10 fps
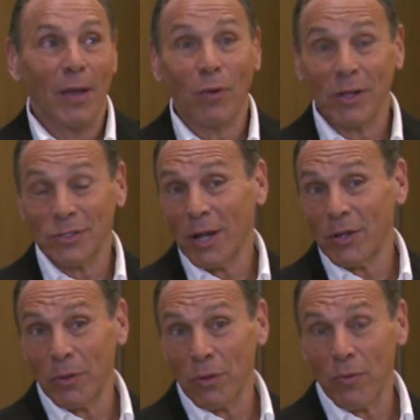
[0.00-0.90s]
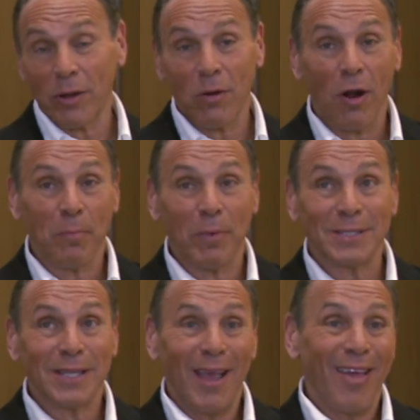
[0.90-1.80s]
When I started doing the red
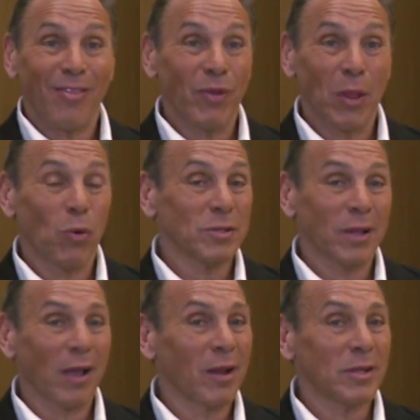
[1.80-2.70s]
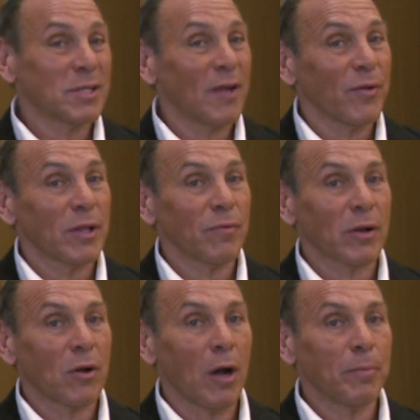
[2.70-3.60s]
carpets, there really wasn't that kind of stuff on the
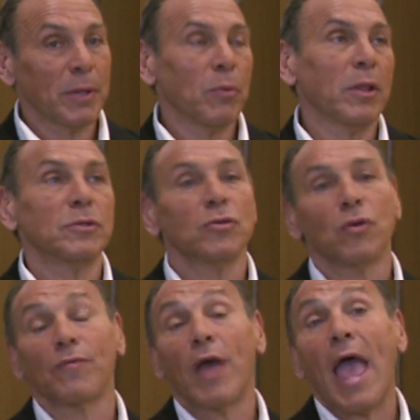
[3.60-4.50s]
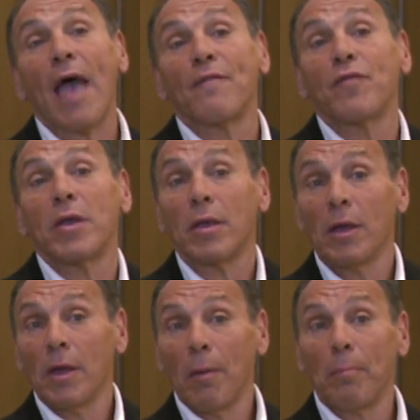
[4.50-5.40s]
red carpet. There were these sort of heavy,
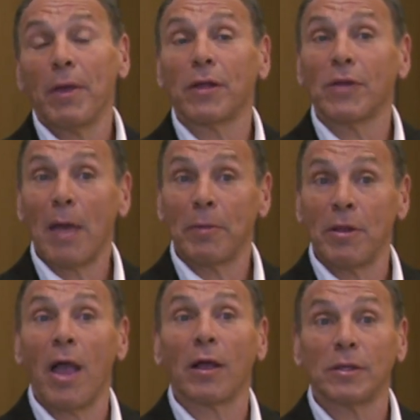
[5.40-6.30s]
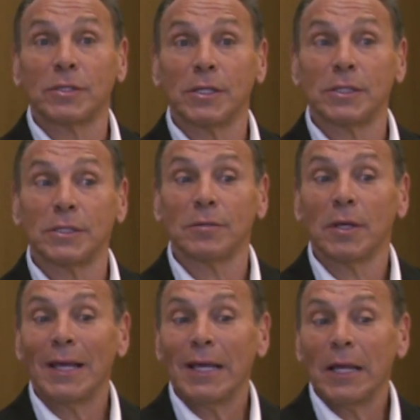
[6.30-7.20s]
big diamond necklaces, and
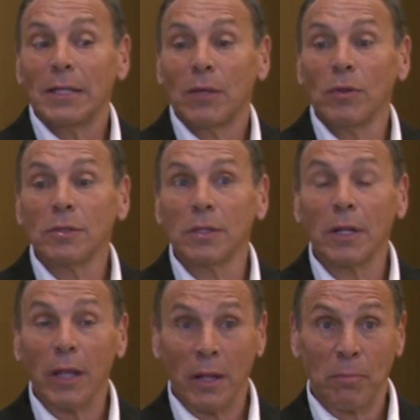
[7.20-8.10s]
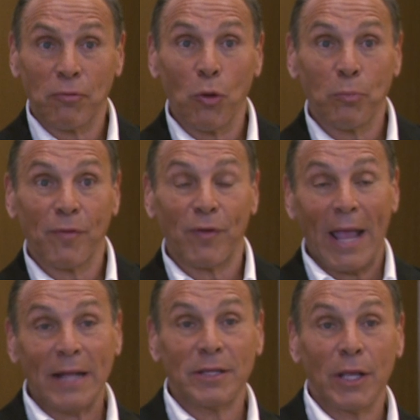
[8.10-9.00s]
they looked a little inappropriate for
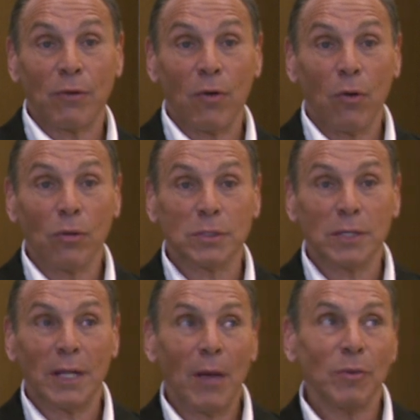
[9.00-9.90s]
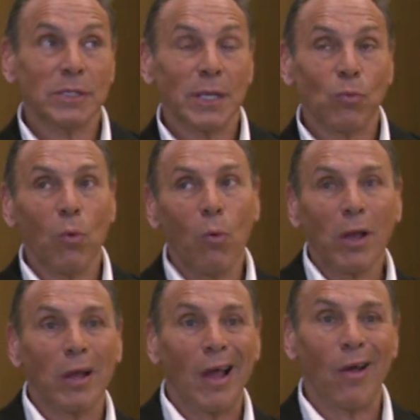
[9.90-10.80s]
18-year-olds. And I was thinking, well,
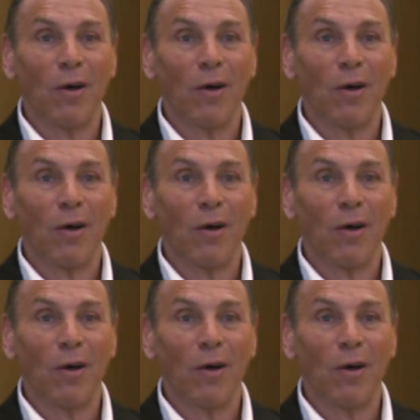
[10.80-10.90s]
what could I